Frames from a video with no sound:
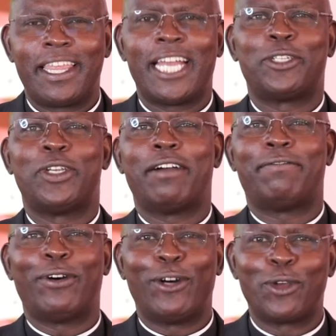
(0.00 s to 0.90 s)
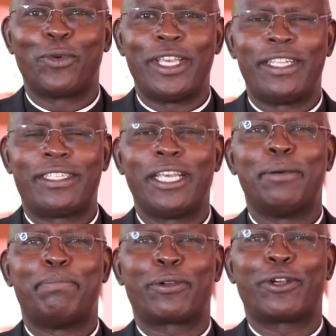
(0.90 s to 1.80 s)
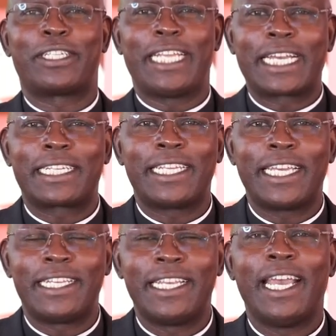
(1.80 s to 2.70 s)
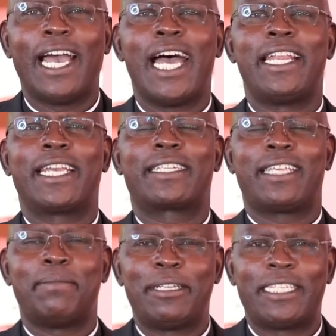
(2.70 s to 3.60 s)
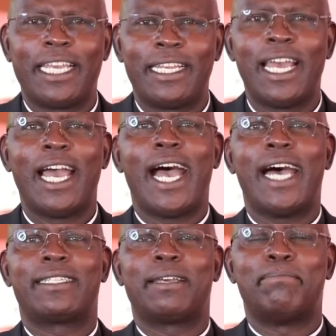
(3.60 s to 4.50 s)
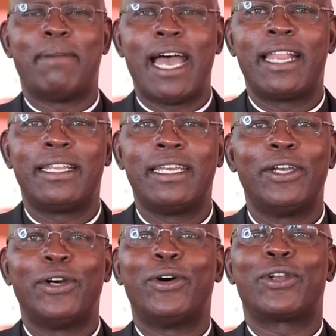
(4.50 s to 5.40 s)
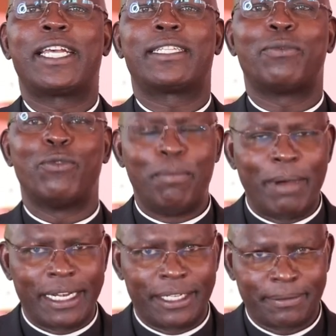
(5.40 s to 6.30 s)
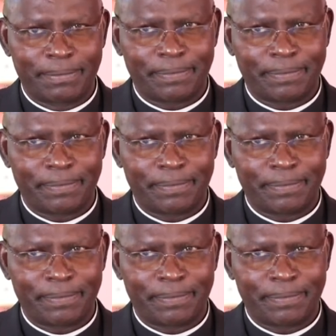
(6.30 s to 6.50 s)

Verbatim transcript: that you have always protected and exhibited as a man or as a woman.